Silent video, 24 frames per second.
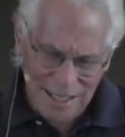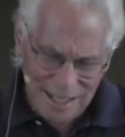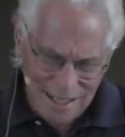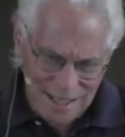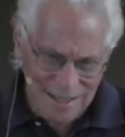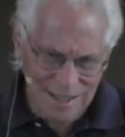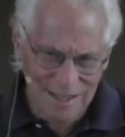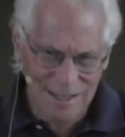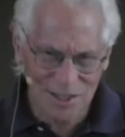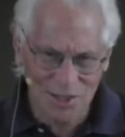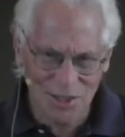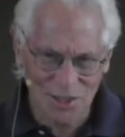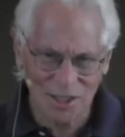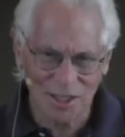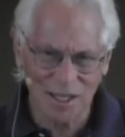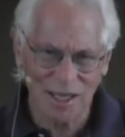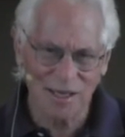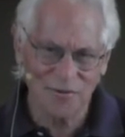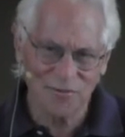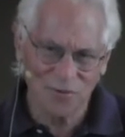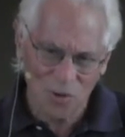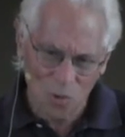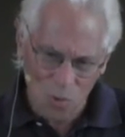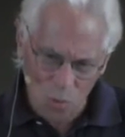in this
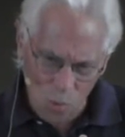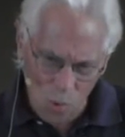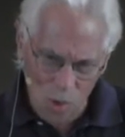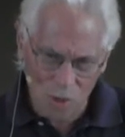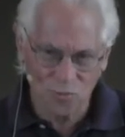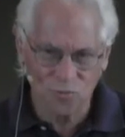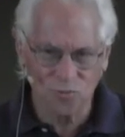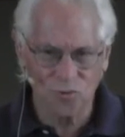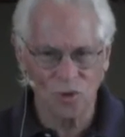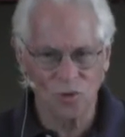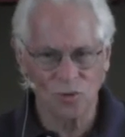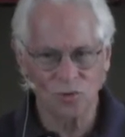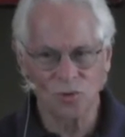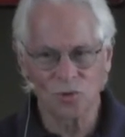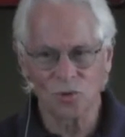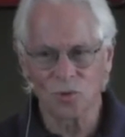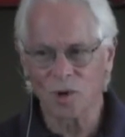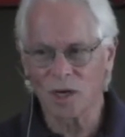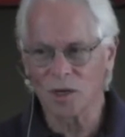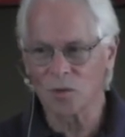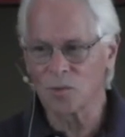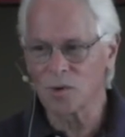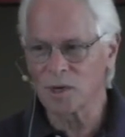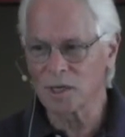life, what road
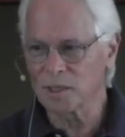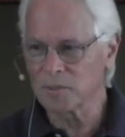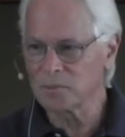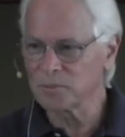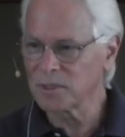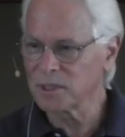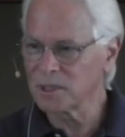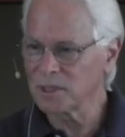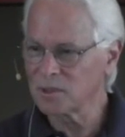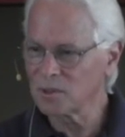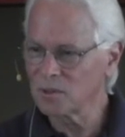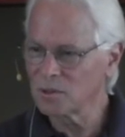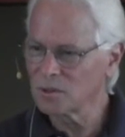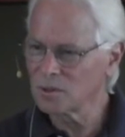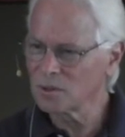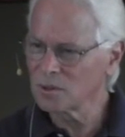do I want to be?